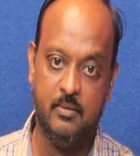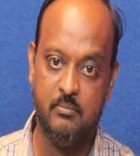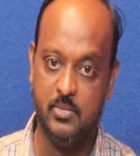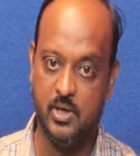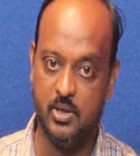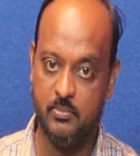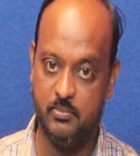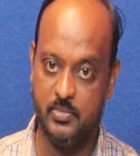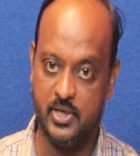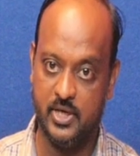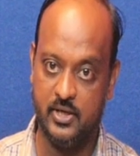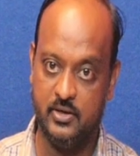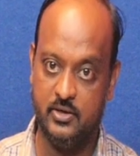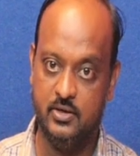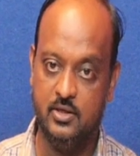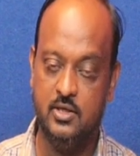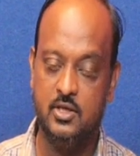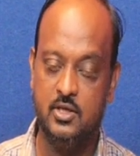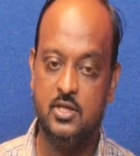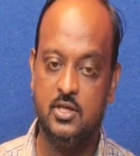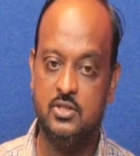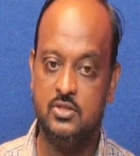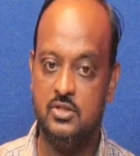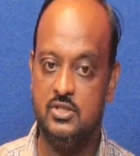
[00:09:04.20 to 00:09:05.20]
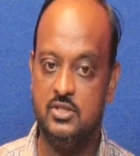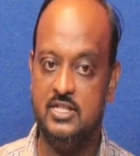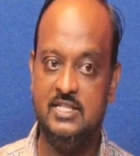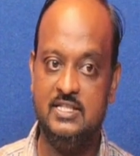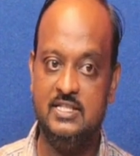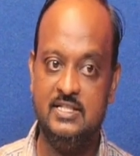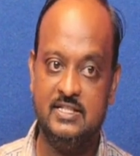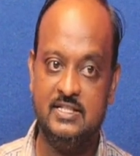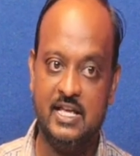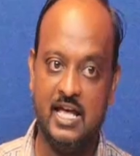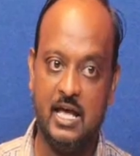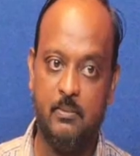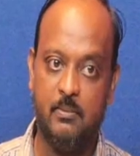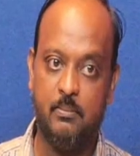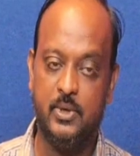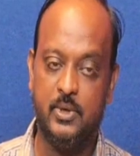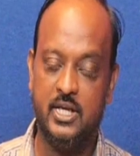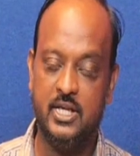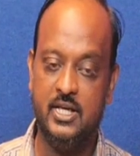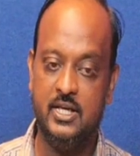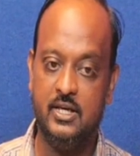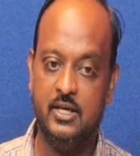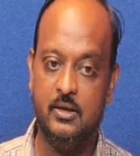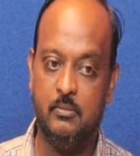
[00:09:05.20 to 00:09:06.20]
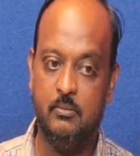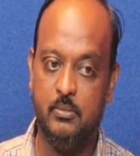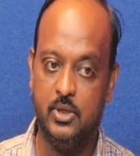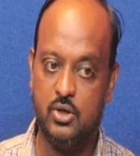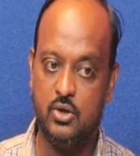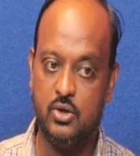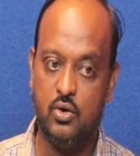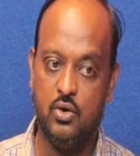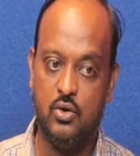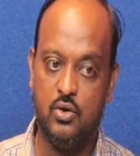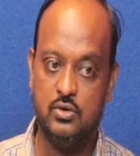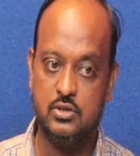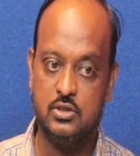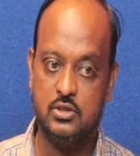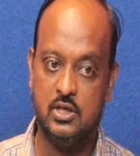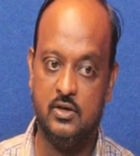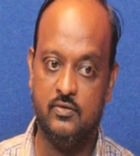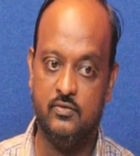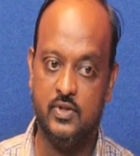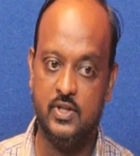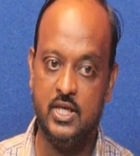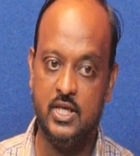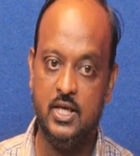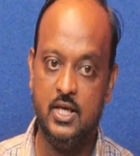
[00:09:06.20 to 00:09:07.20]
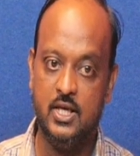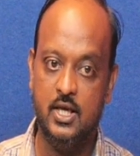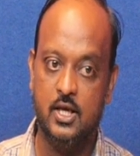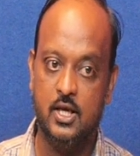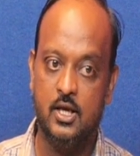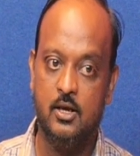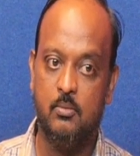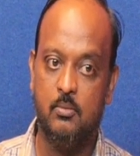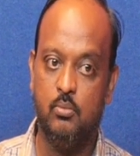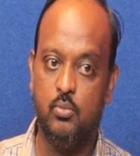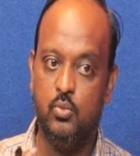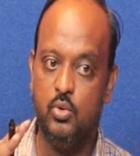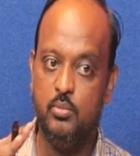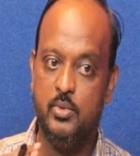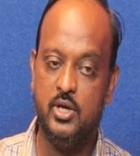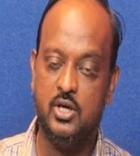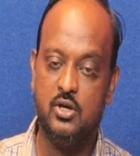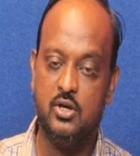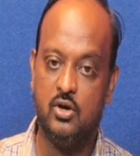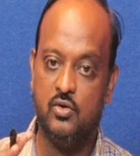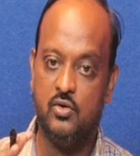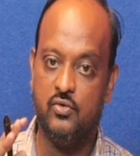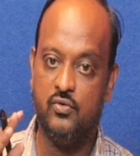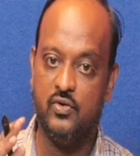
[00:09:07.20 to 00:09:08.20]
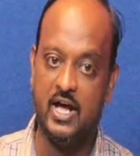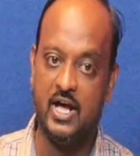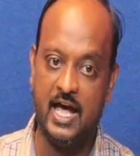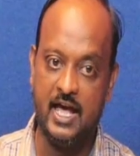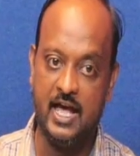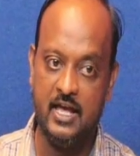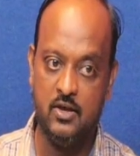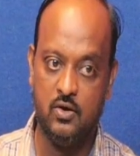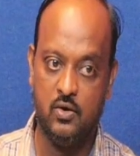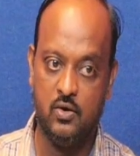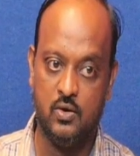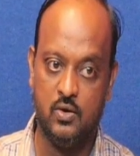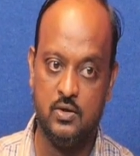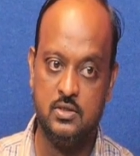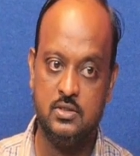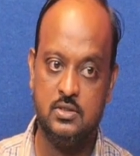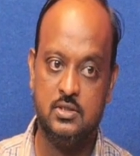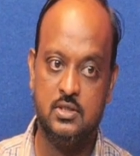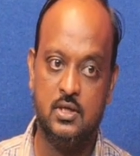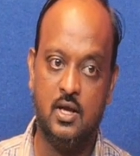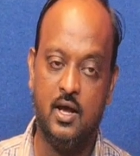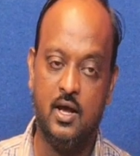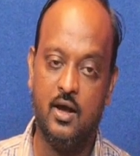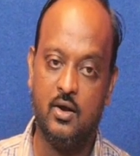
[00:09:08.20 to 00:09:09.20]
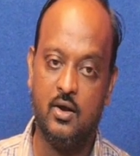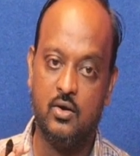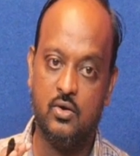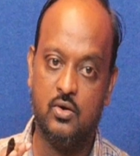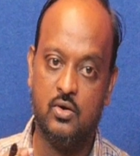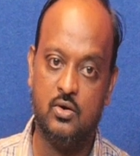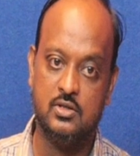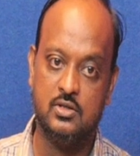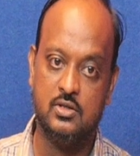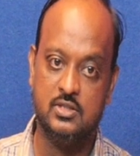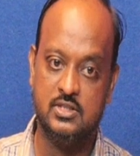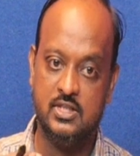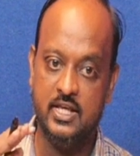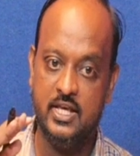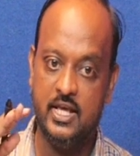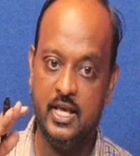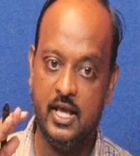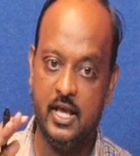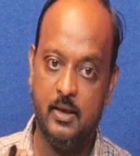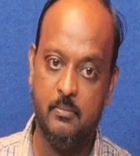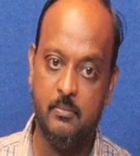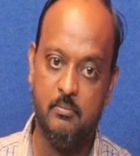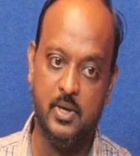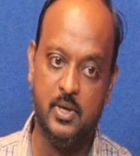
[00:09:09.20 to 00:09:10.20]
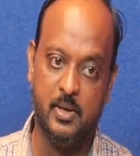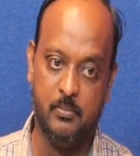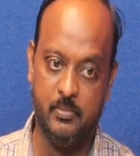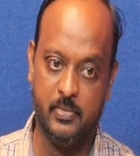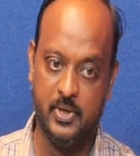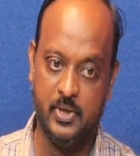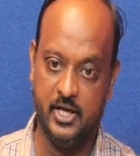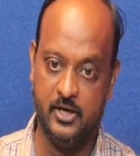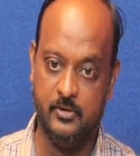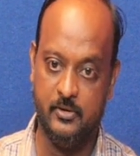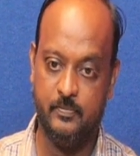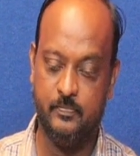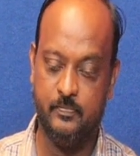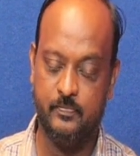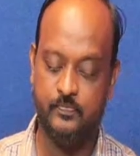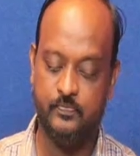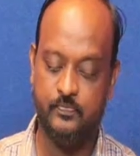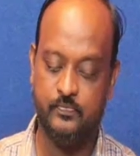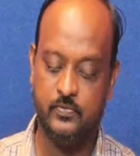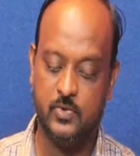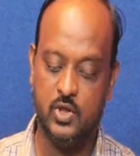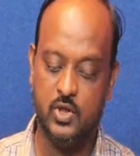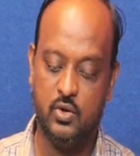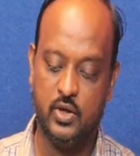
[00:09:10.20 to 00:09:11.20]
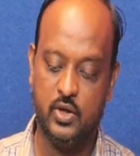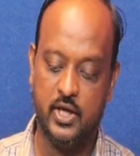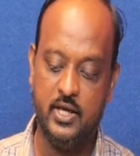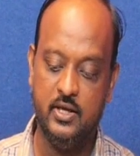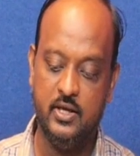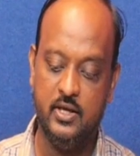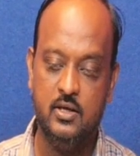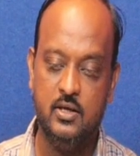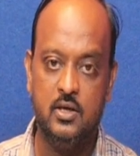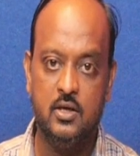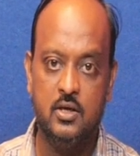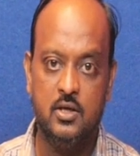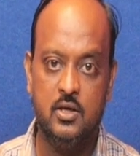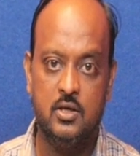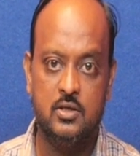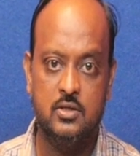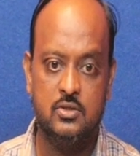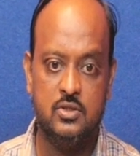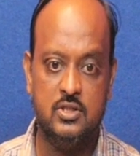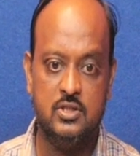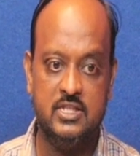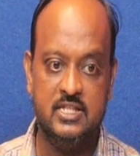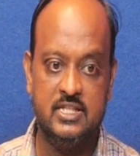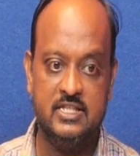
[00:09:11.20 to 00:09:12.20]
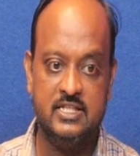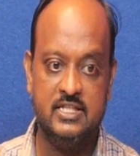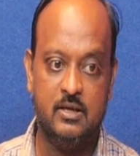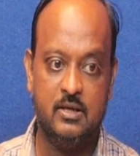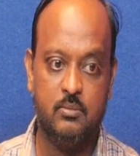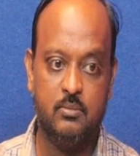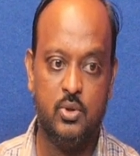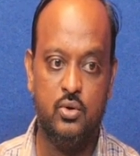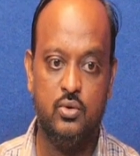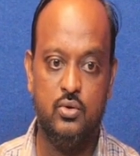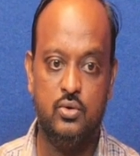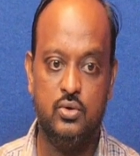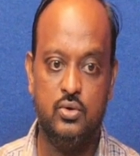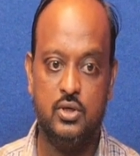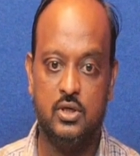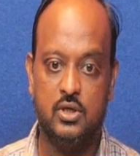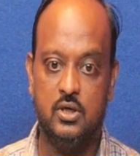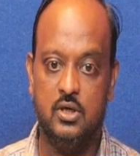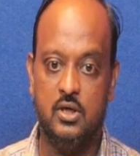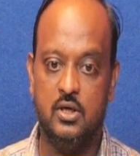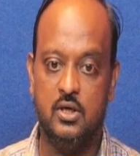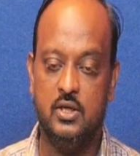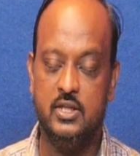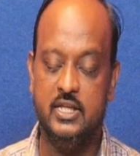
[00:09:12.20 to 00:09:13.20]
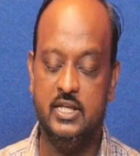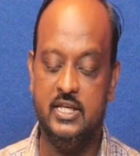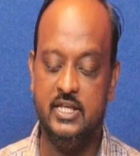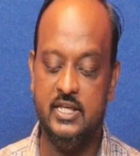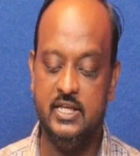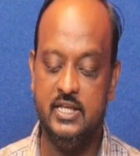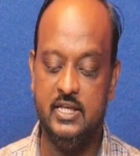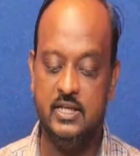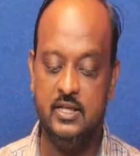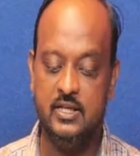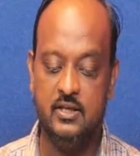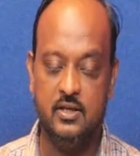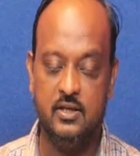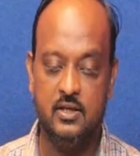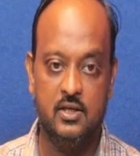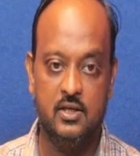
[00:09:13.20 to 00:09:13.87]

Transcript: membrane. So this is happening because of the movement of ions across the membrane. Okay, so this is about the